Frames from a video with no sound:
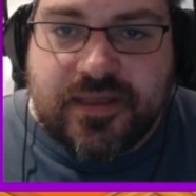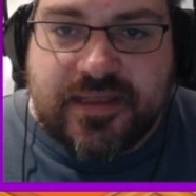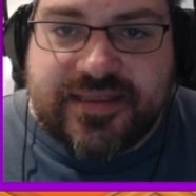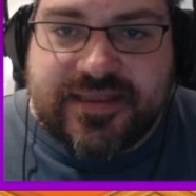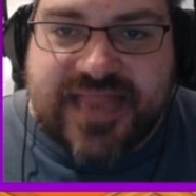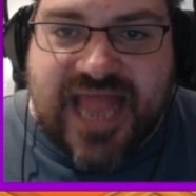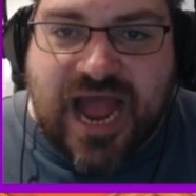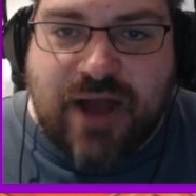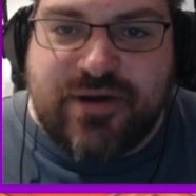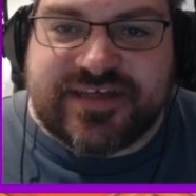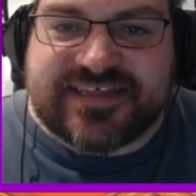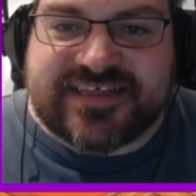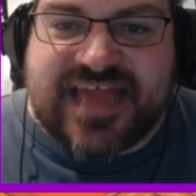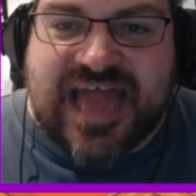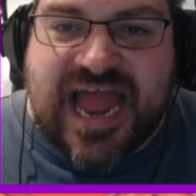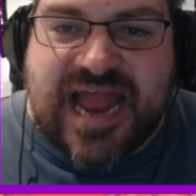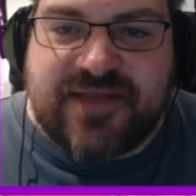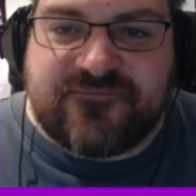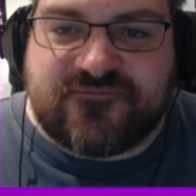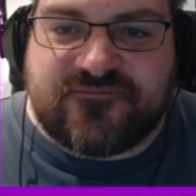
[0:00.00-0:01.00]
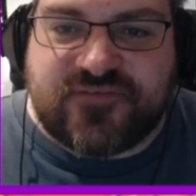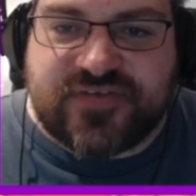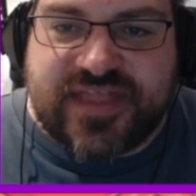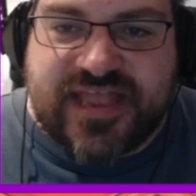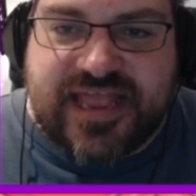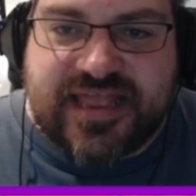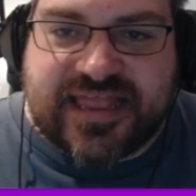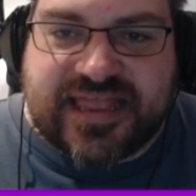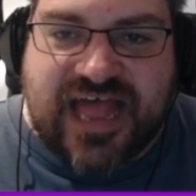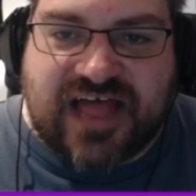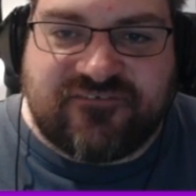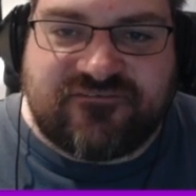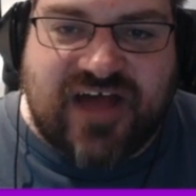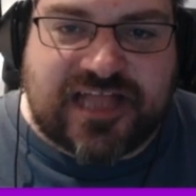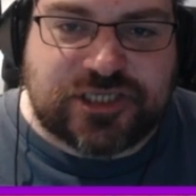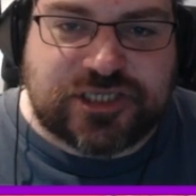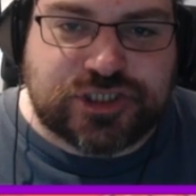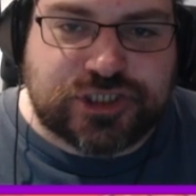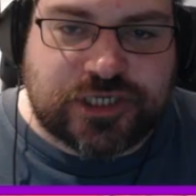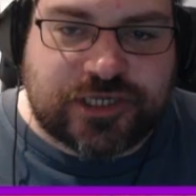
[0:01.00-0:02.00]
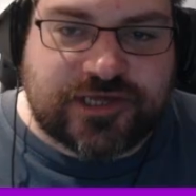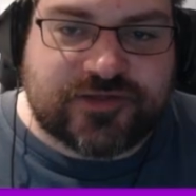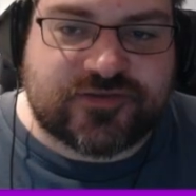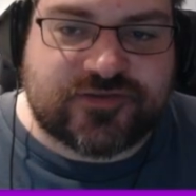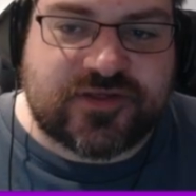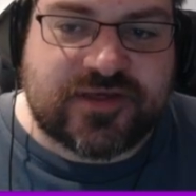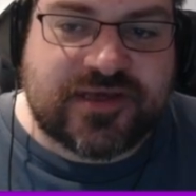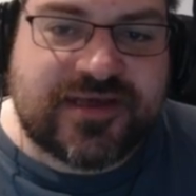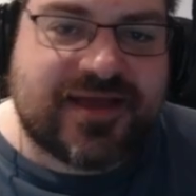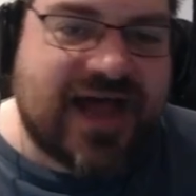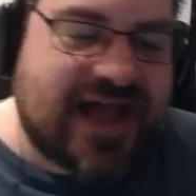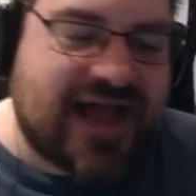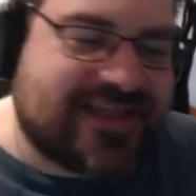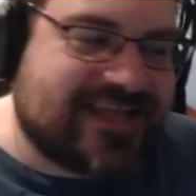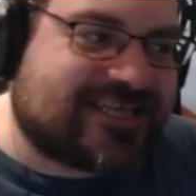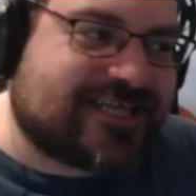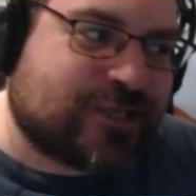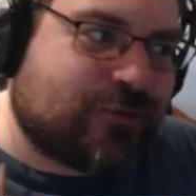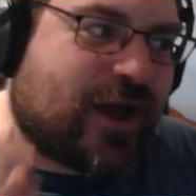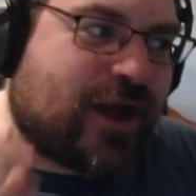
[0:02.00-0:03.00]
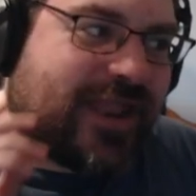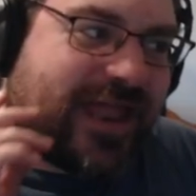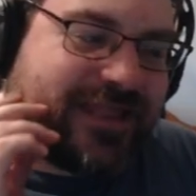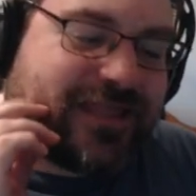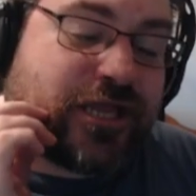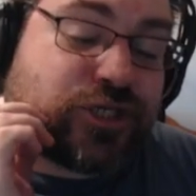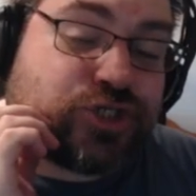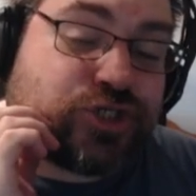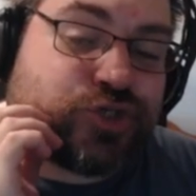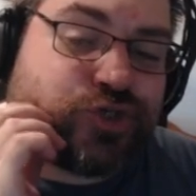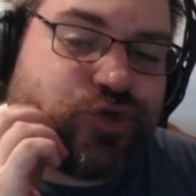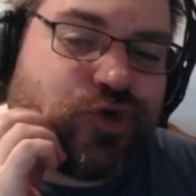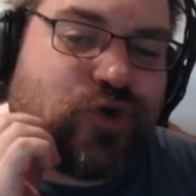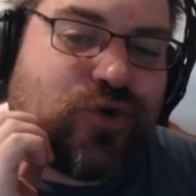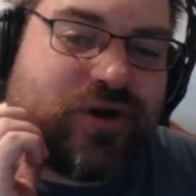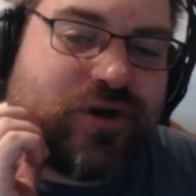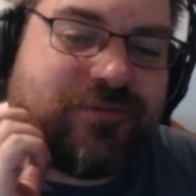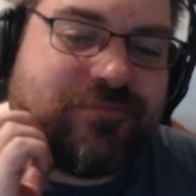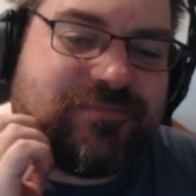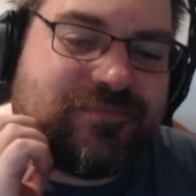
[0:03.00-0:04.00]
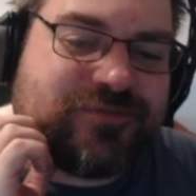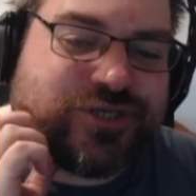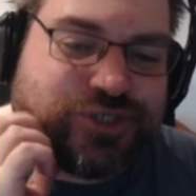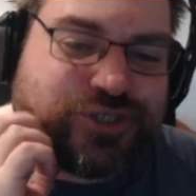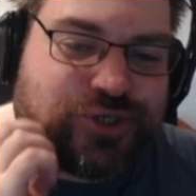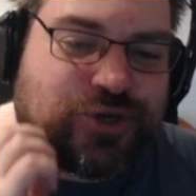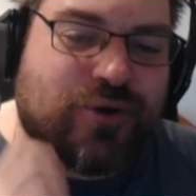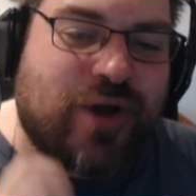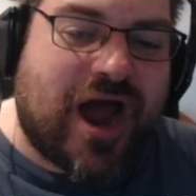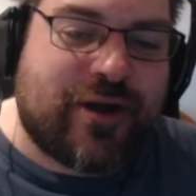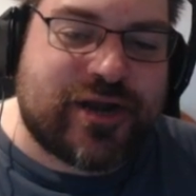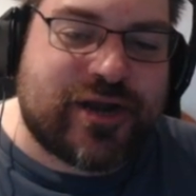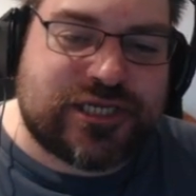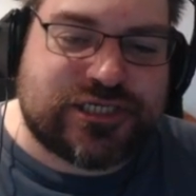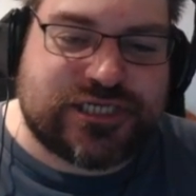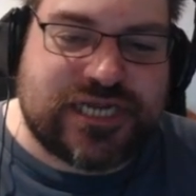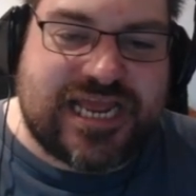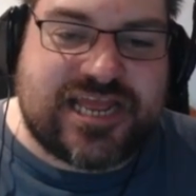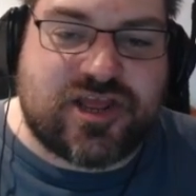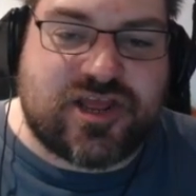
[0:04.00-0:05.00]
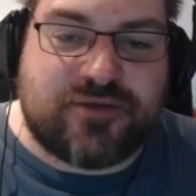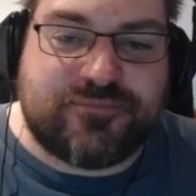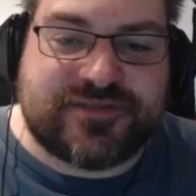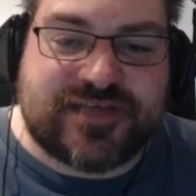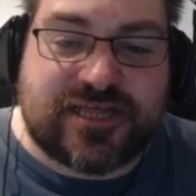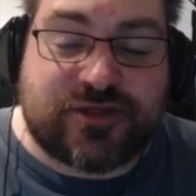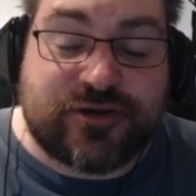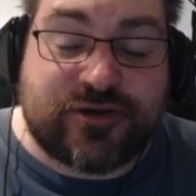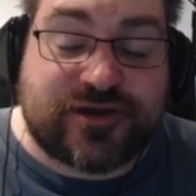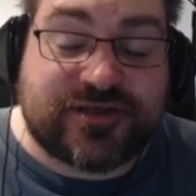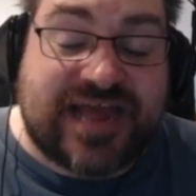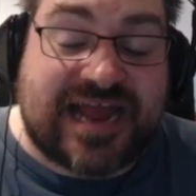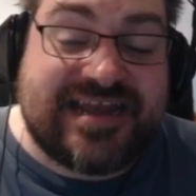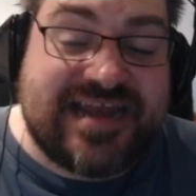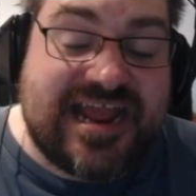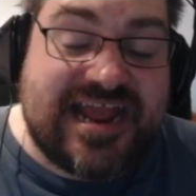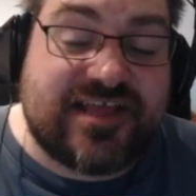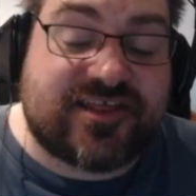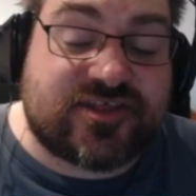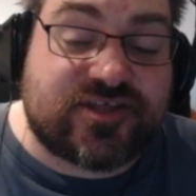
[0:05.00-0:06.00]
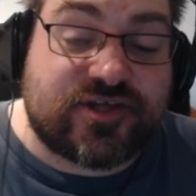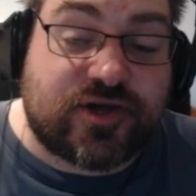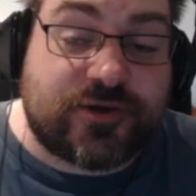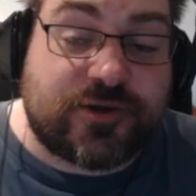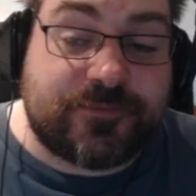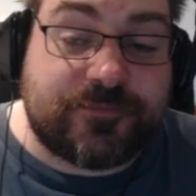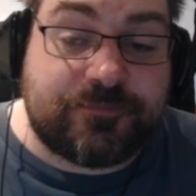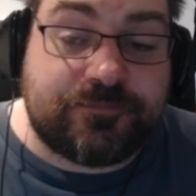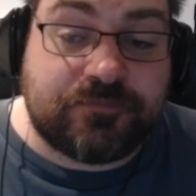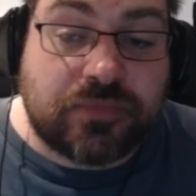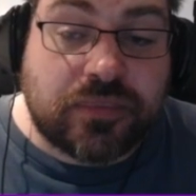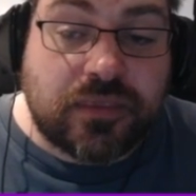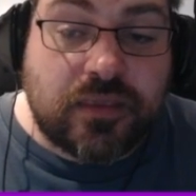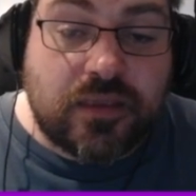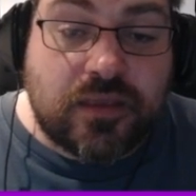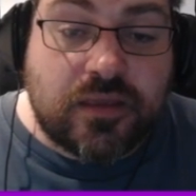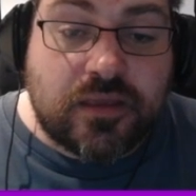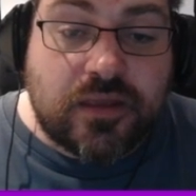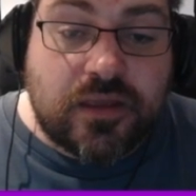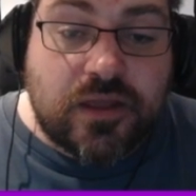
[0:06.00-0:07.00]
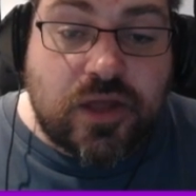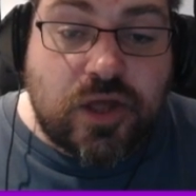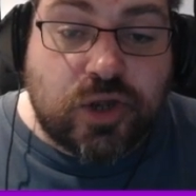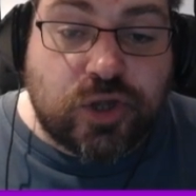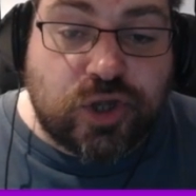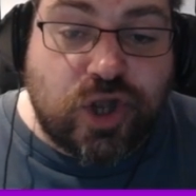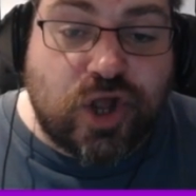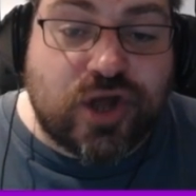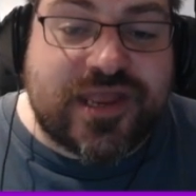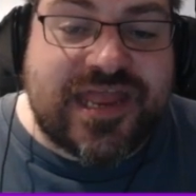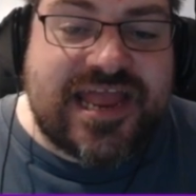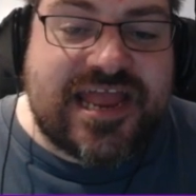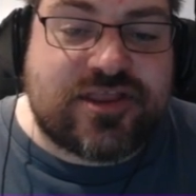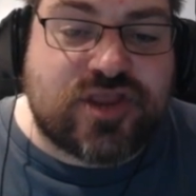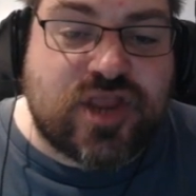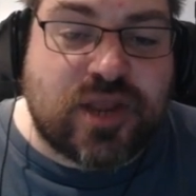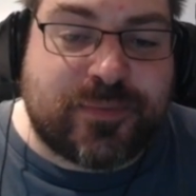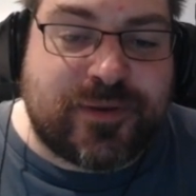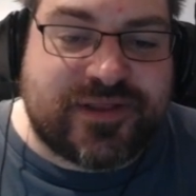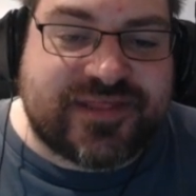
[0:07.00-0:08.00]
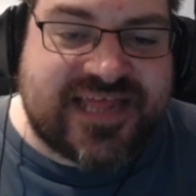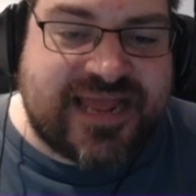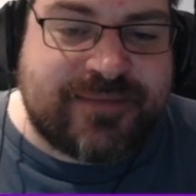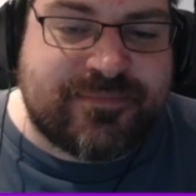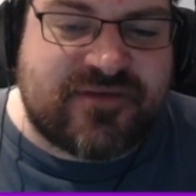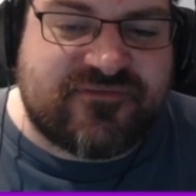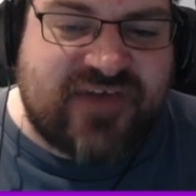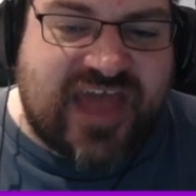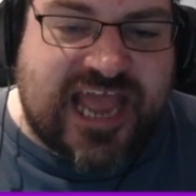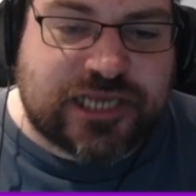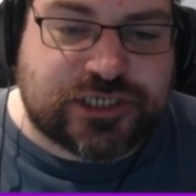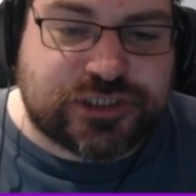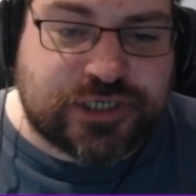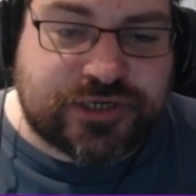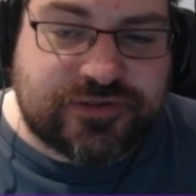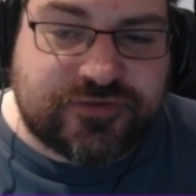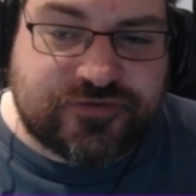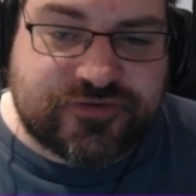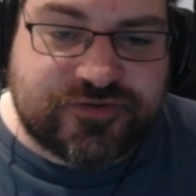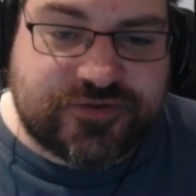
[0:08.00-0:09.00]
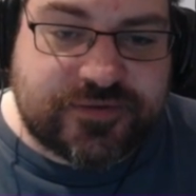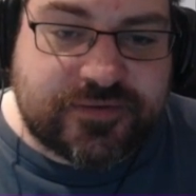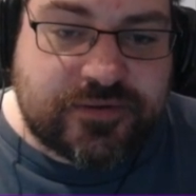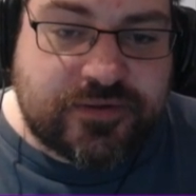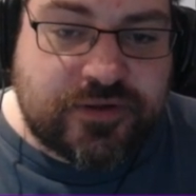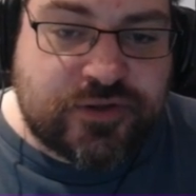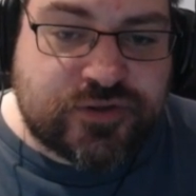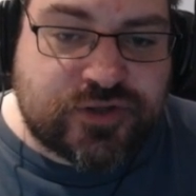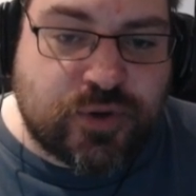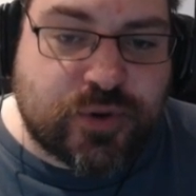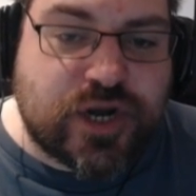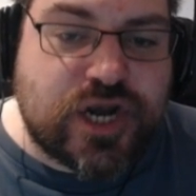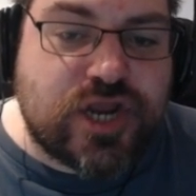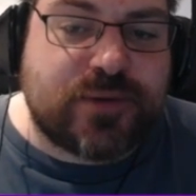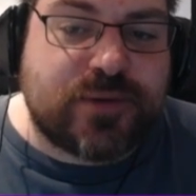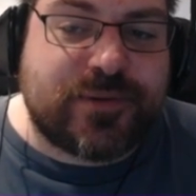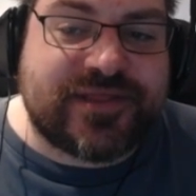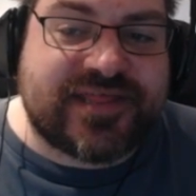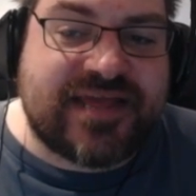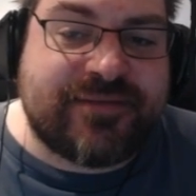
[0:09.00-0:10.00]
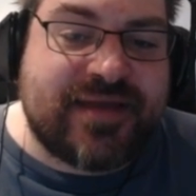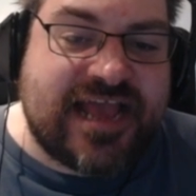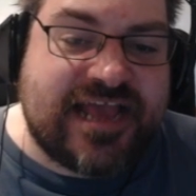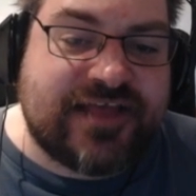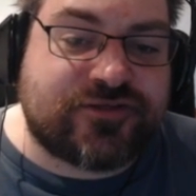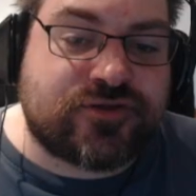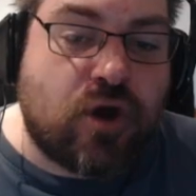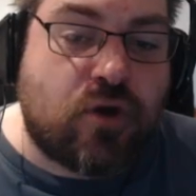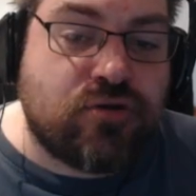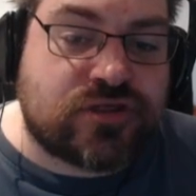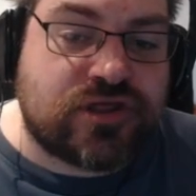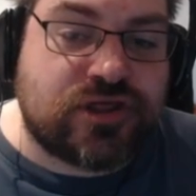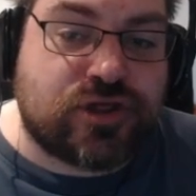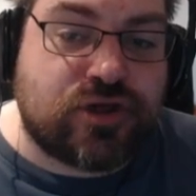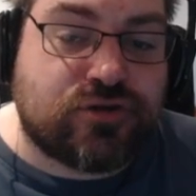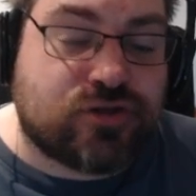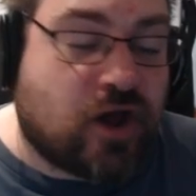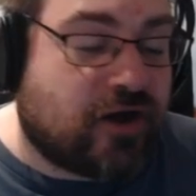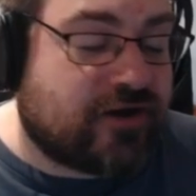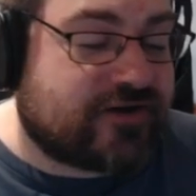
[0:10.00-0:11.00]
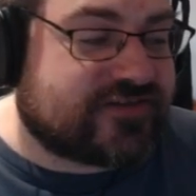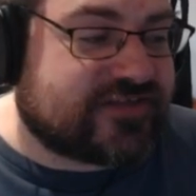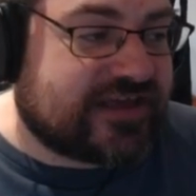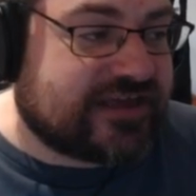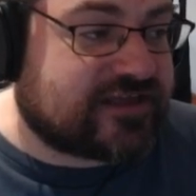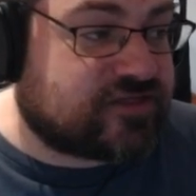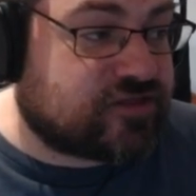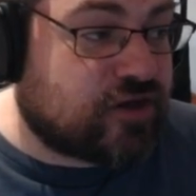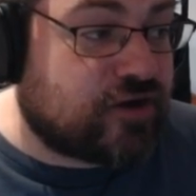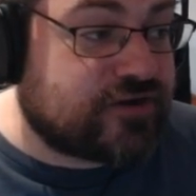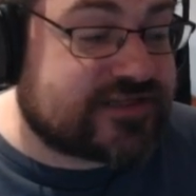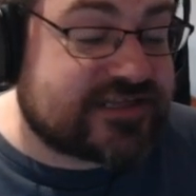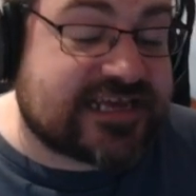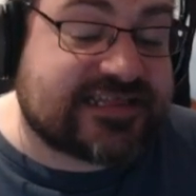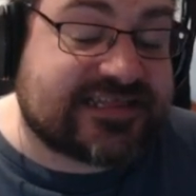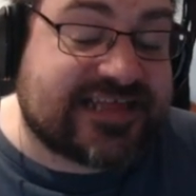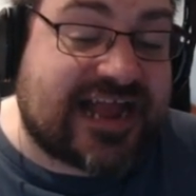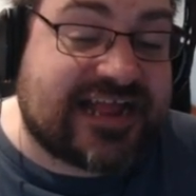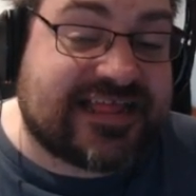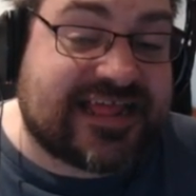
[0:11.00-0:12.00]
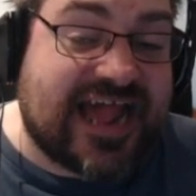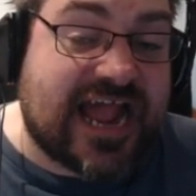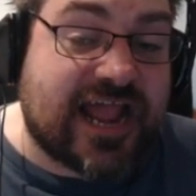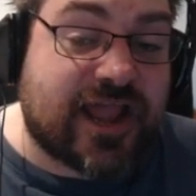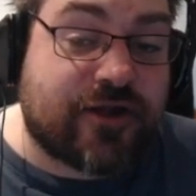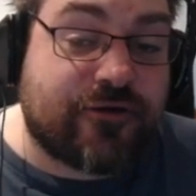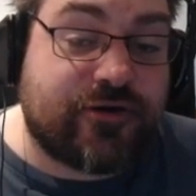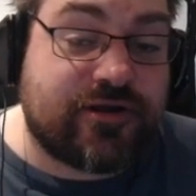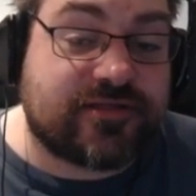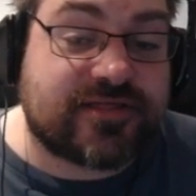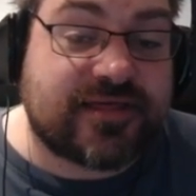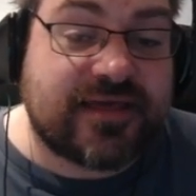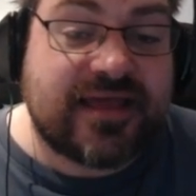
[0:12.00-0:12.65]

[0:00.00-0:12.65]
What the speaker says: Now it's time for the Galvantulas. And this is where, like, the true RNG comes into it, because I need some lucky double team evasions. So we're going team, he's going to do Toxic. Toxic is 90 accurate.